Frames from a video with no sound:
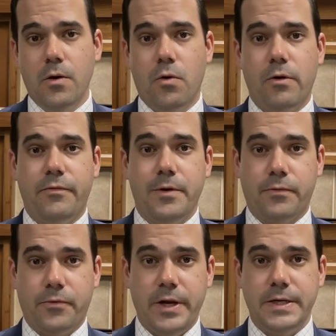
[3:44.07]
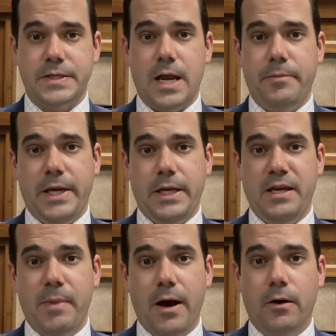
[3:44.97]
or feel free to send me an
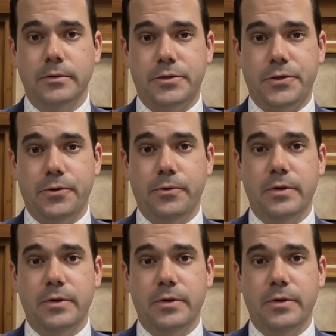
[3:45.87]
email to